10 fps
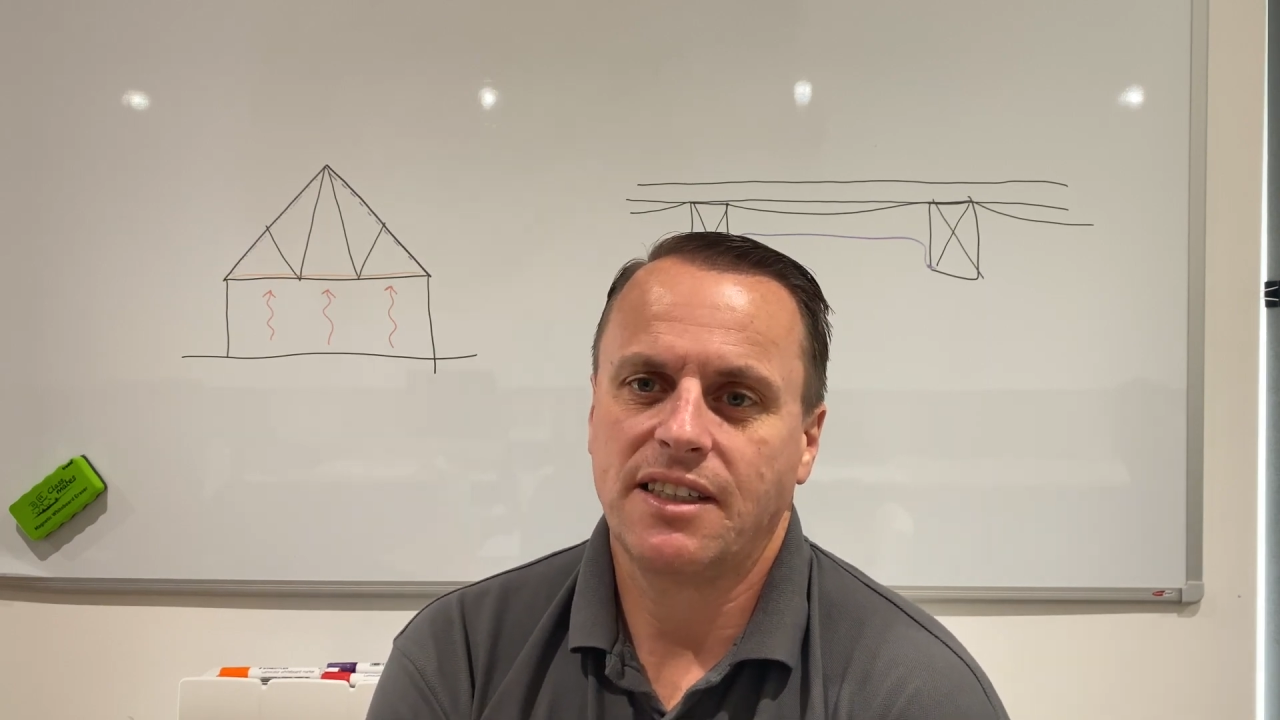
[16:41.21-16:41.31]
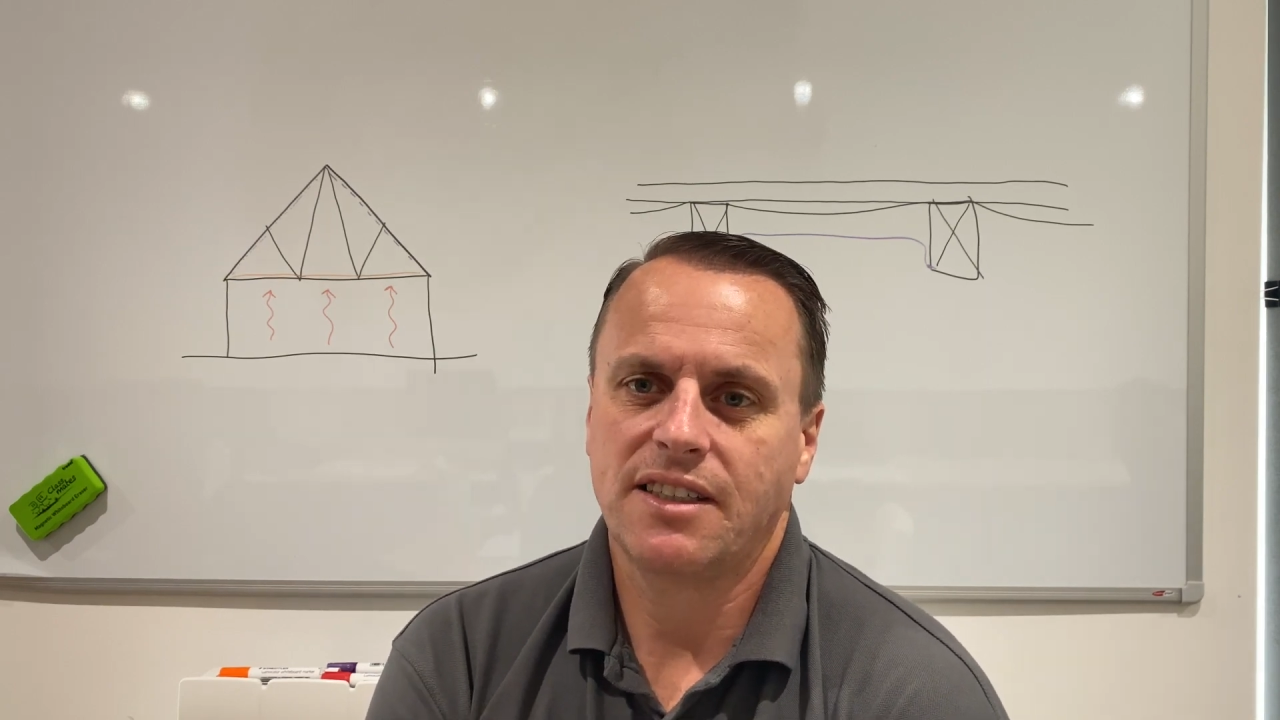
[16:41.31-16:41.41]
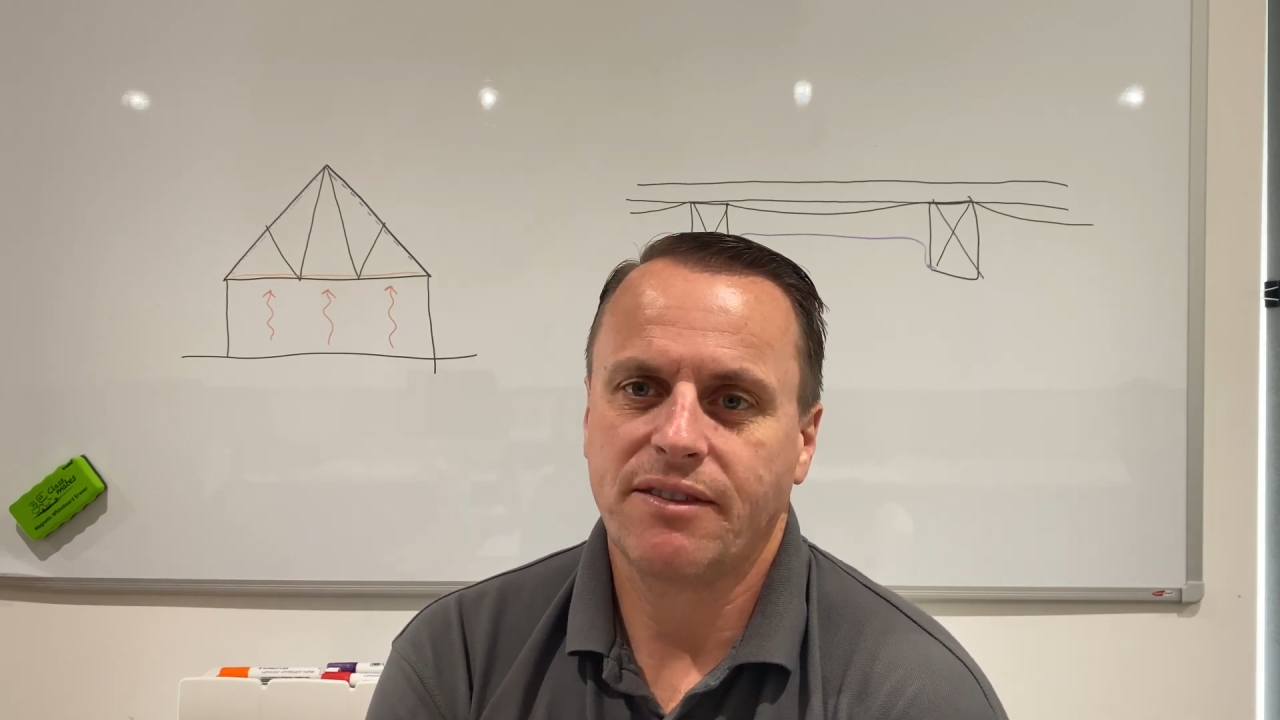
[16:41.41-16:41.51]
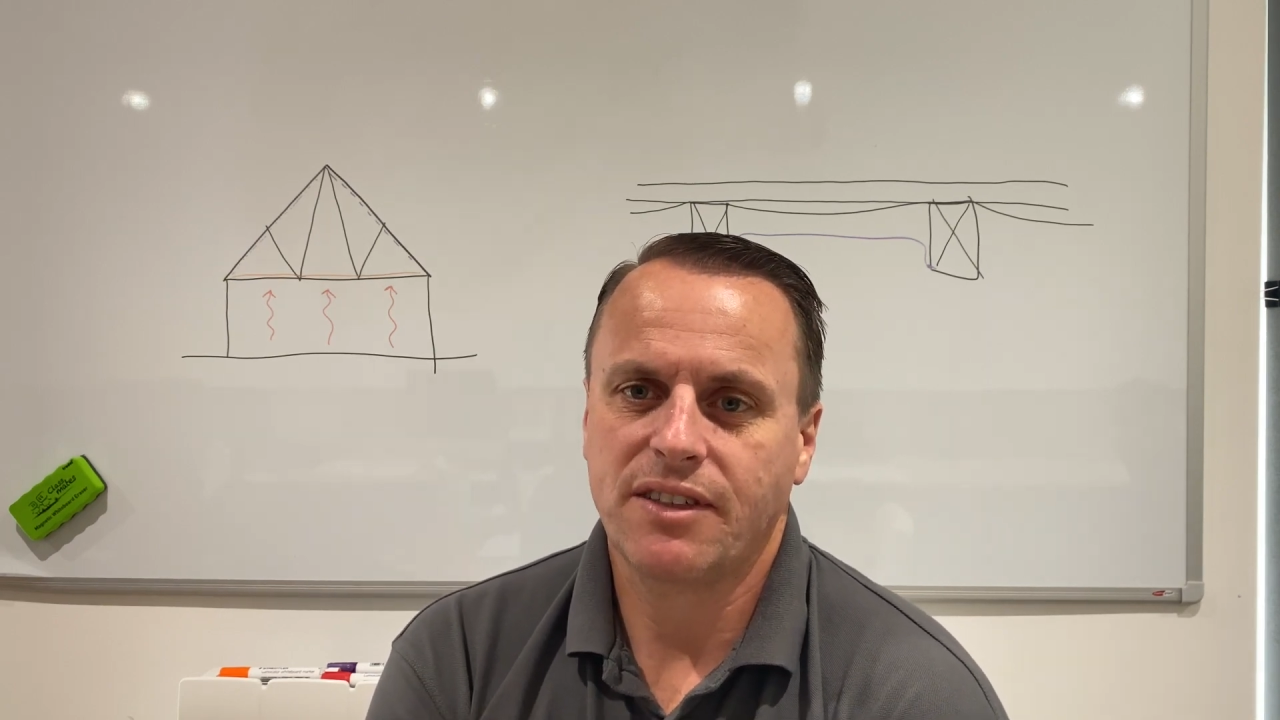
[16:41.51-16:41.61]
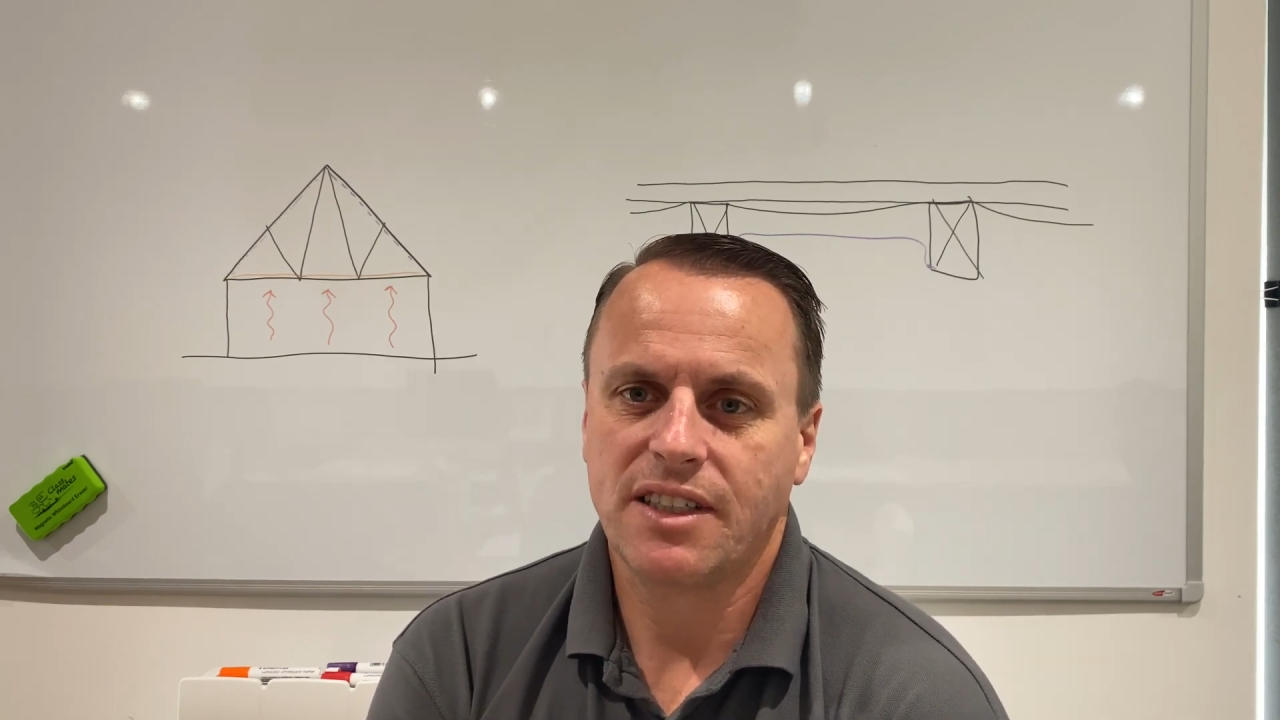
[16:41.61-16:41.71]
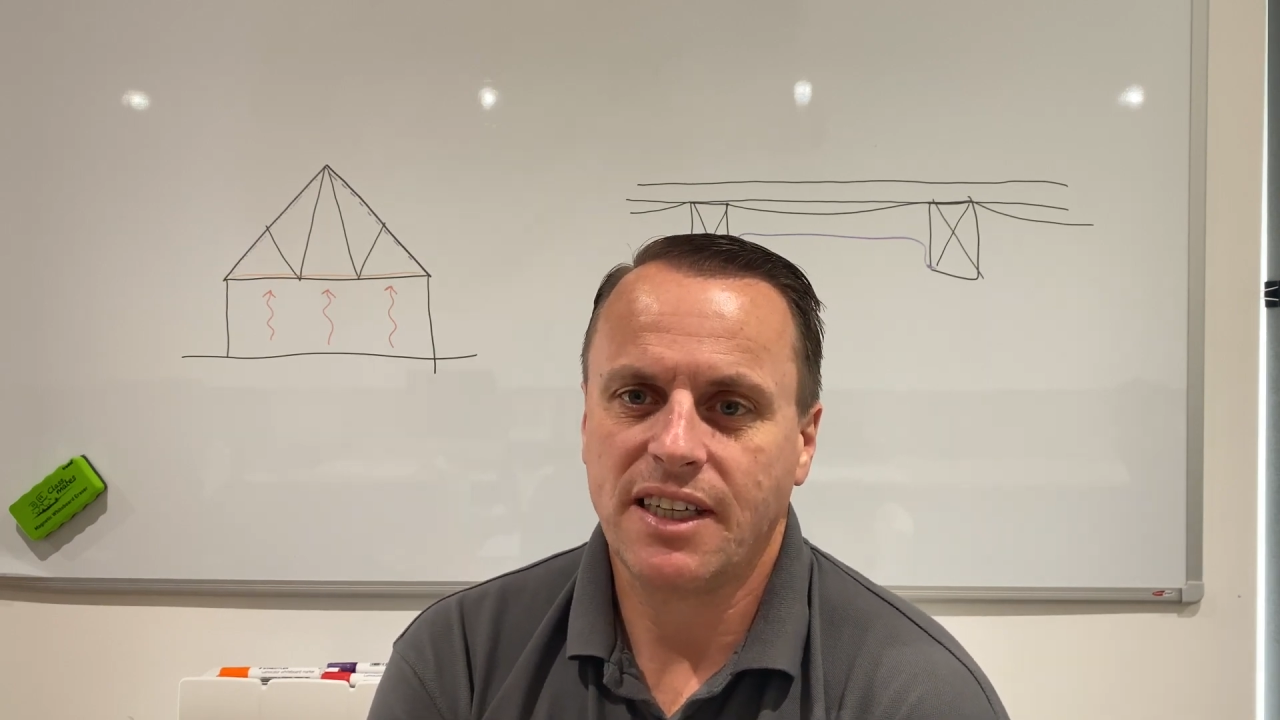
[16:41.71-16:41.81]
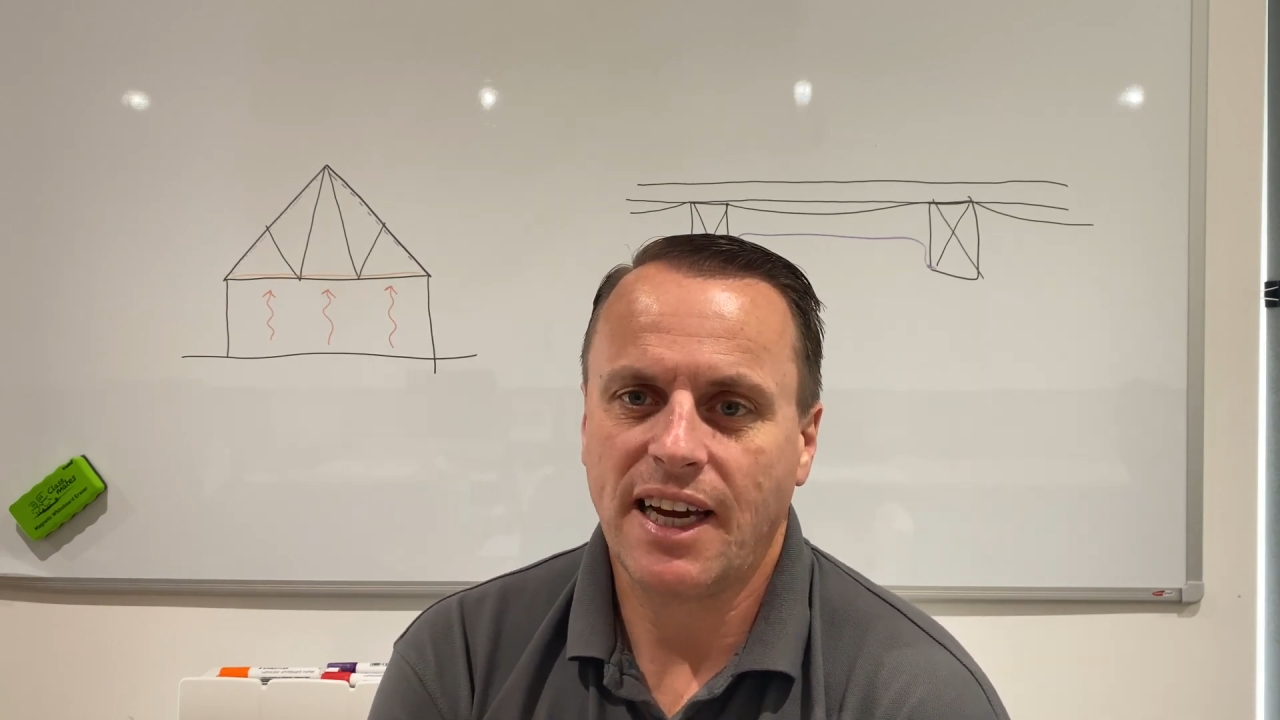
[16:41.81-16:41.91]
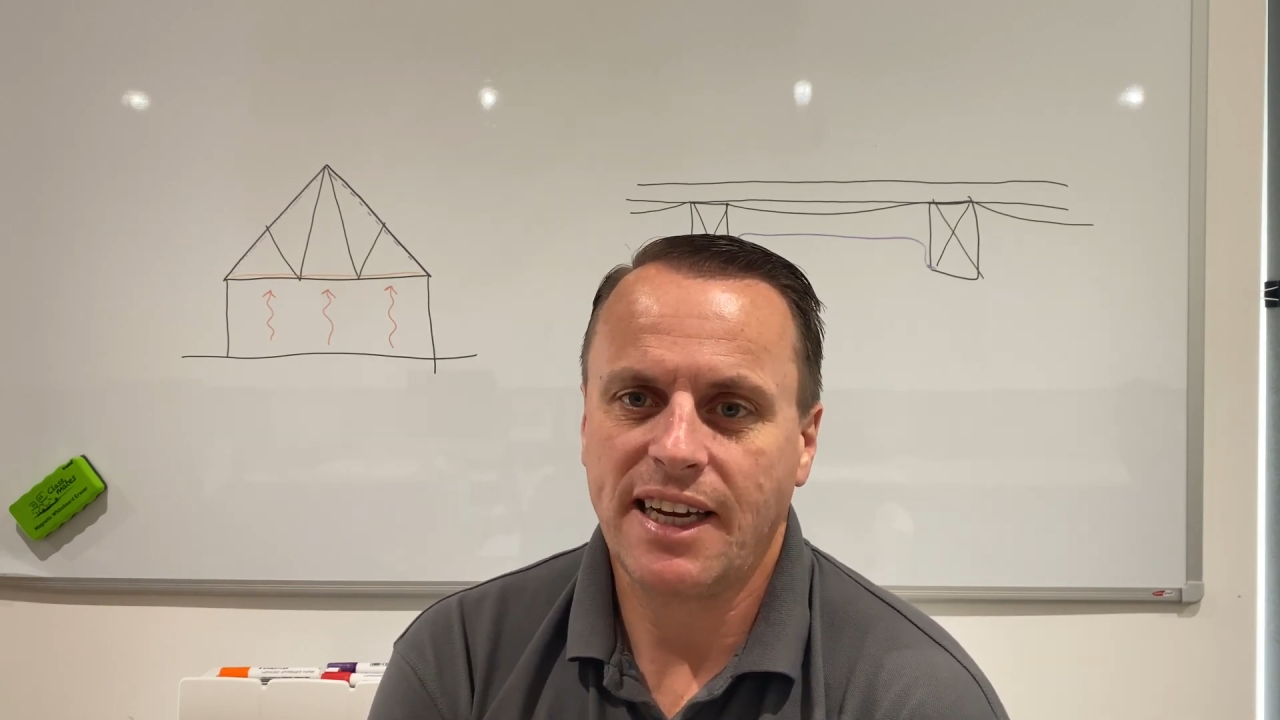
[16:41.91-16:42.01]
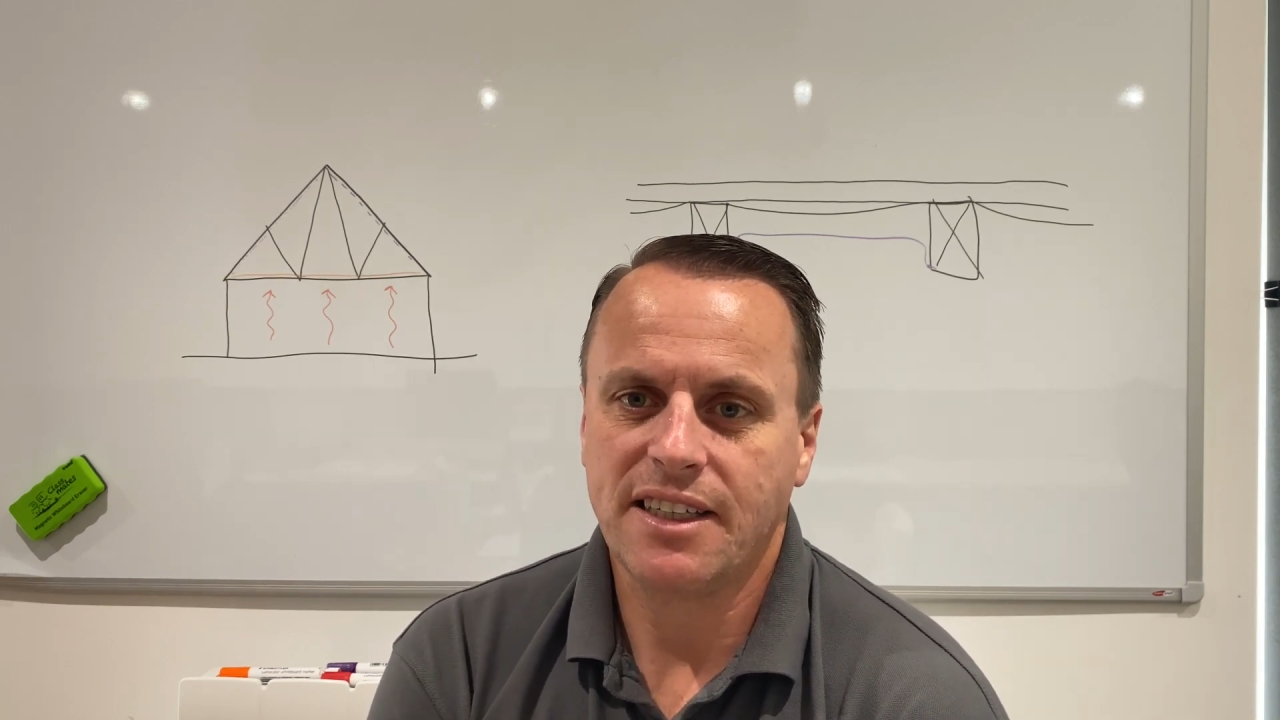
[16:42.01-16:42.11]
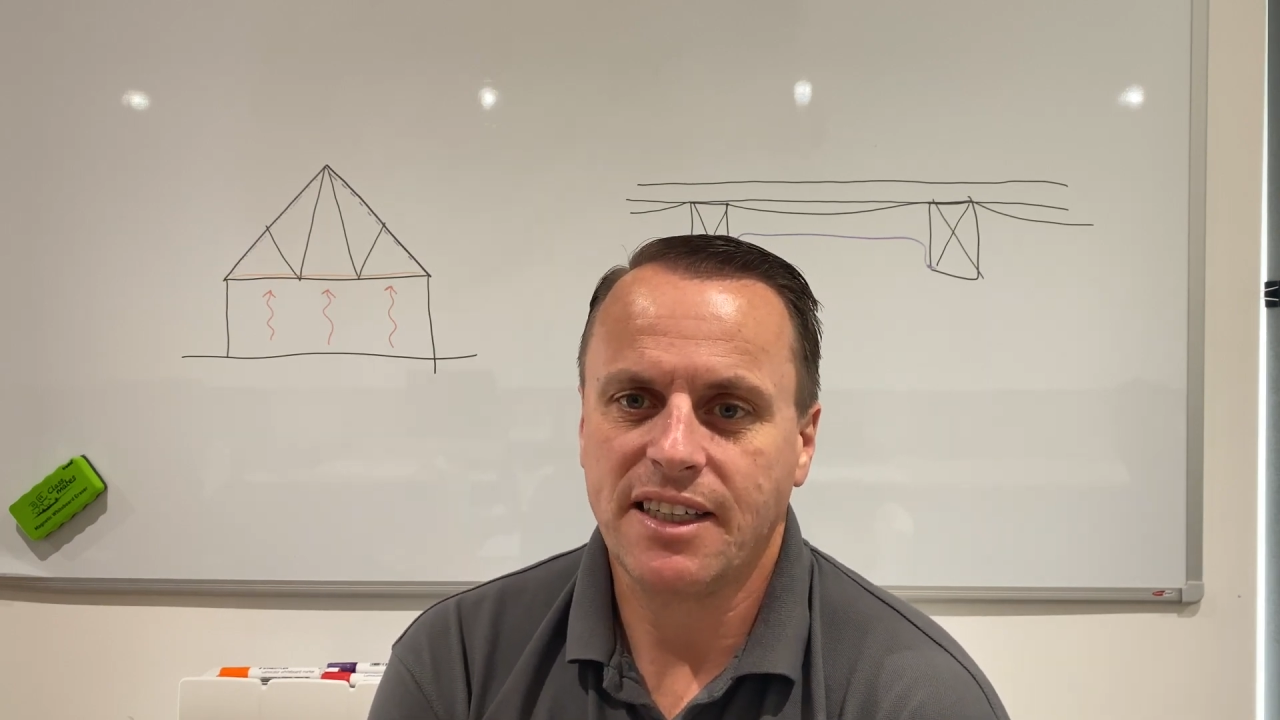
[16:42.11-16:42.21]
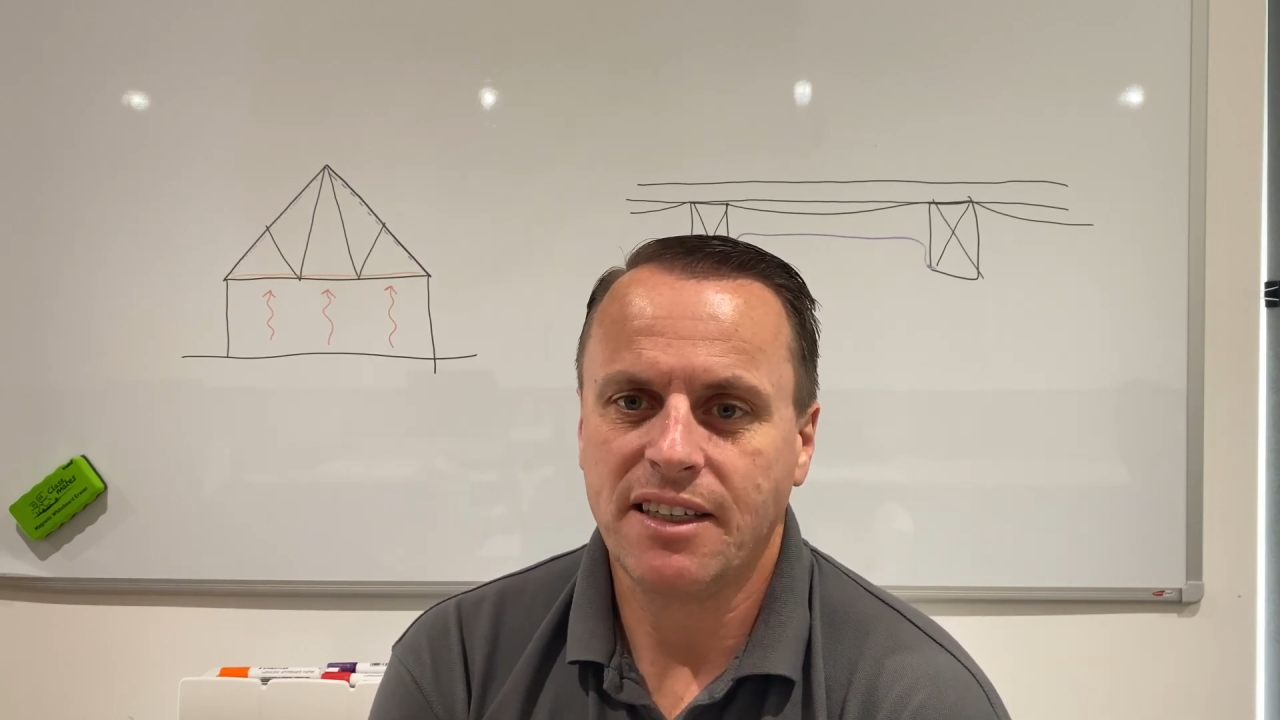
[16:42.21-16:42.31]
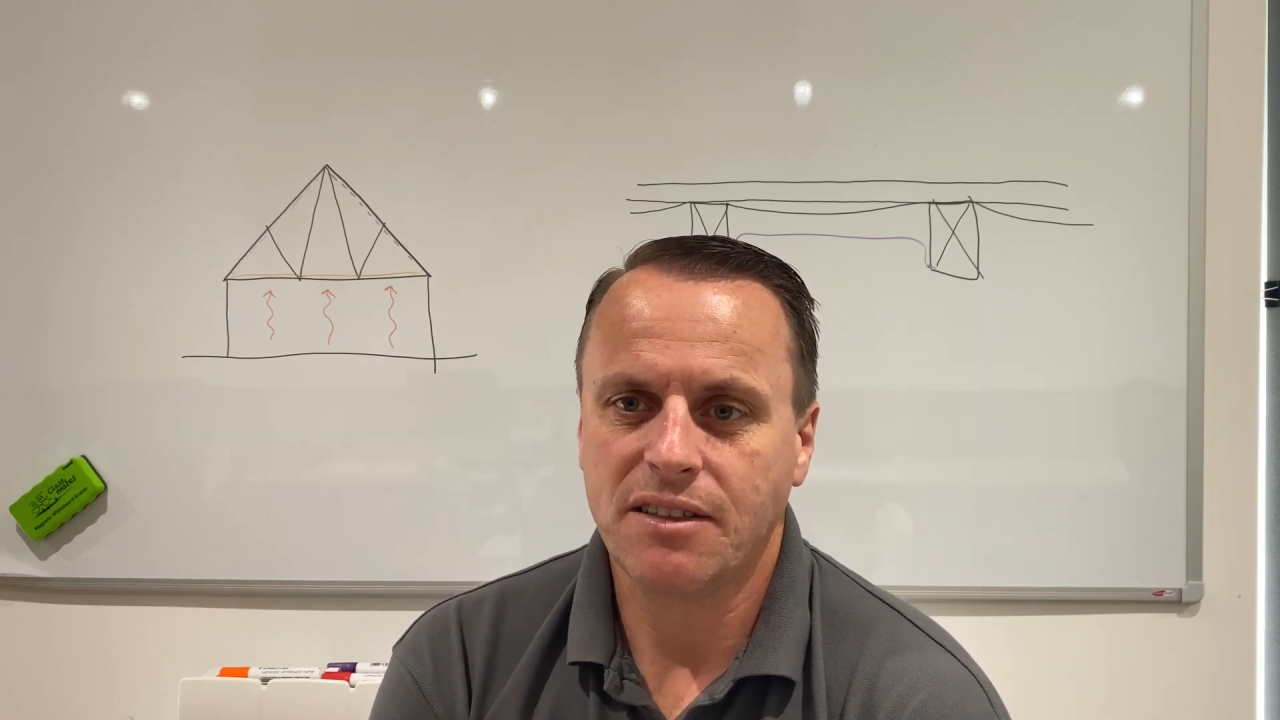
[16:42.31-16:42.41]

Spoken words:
70, 80,